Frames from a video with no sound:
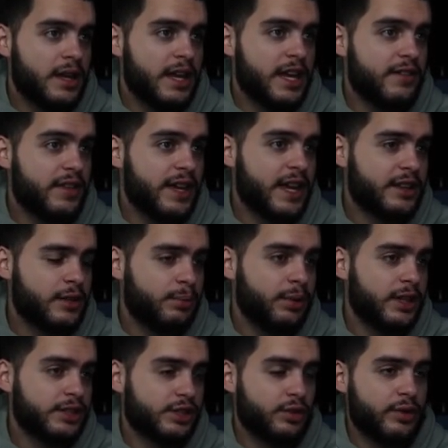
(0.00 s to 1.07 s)
if they get the
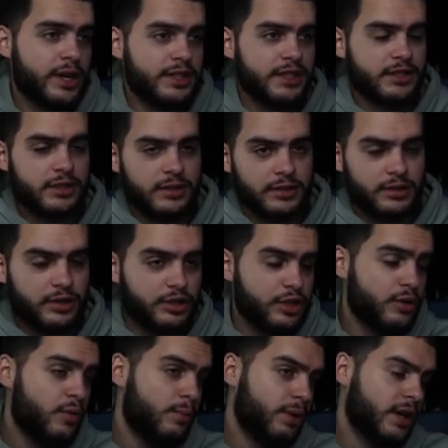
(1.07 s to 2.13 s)
plus three, because it's the
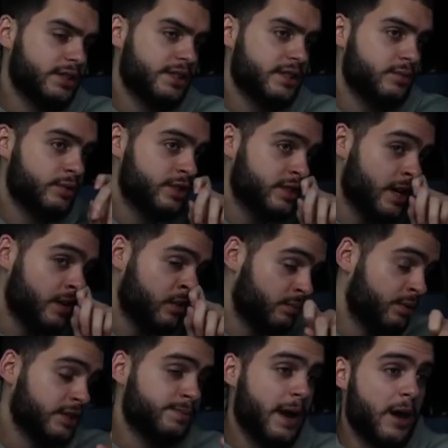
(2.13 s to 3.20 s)
two pluses, which is ninety-three
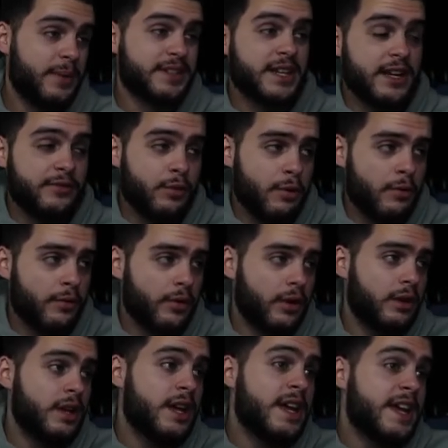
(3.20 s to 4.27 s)
plus power, that's ninety-four
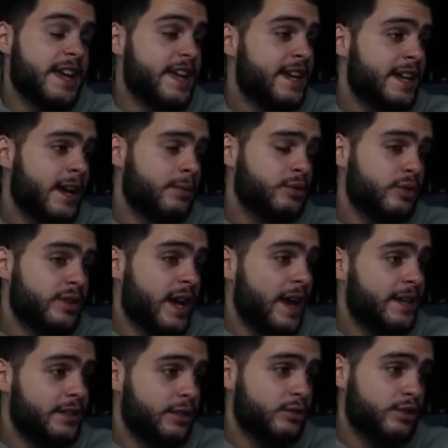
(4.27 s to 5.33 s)
overall, he can get up to a
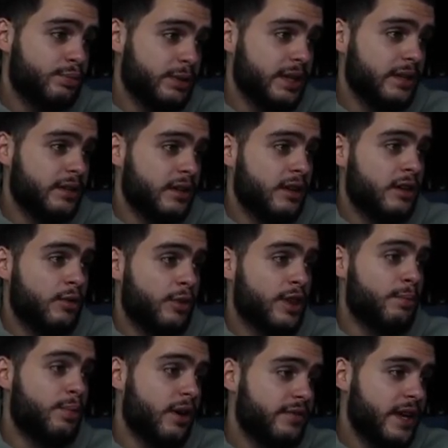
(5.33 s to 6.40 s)
ninety-two speed, with
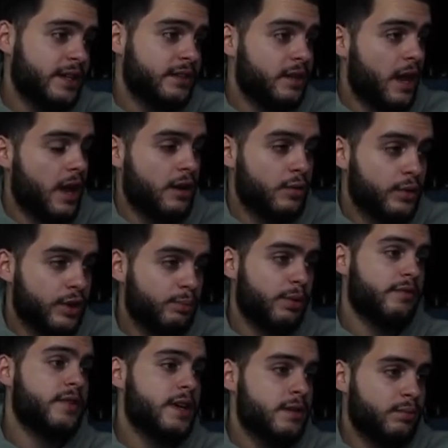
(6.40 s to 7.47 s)
above ninety tackle, with
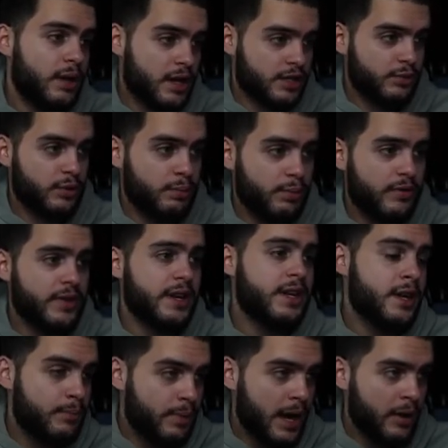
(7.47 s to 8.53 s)
above ninety block shot, with above ninety
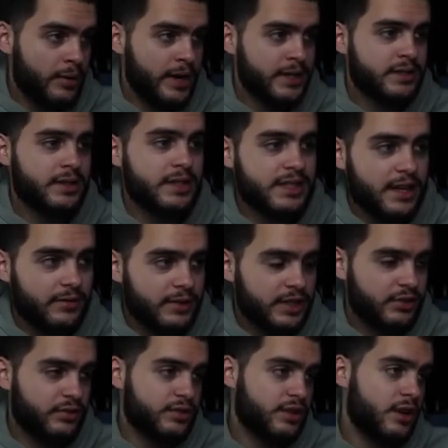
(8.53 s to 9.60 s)
hit power, into the seventies
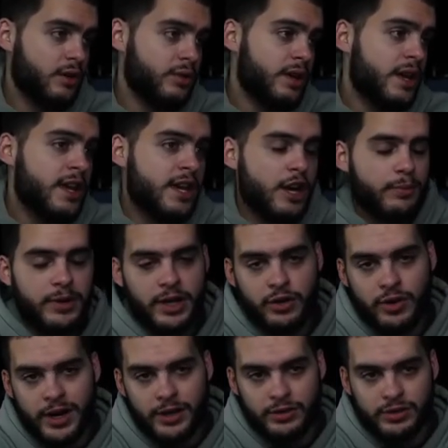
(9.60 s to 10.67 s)
for zone. He'll be a
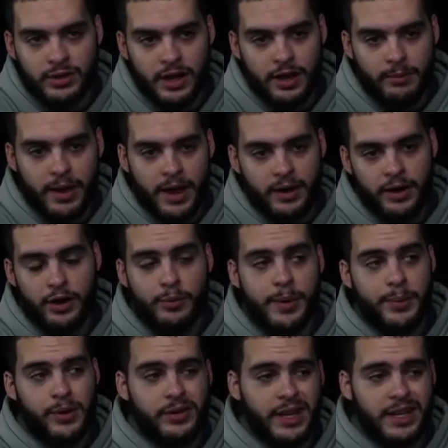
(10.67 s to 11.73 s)
great user linebacker. I know
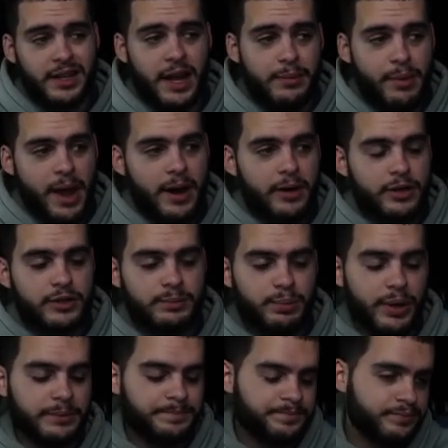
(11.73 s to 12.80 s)
people don't like linebackers, but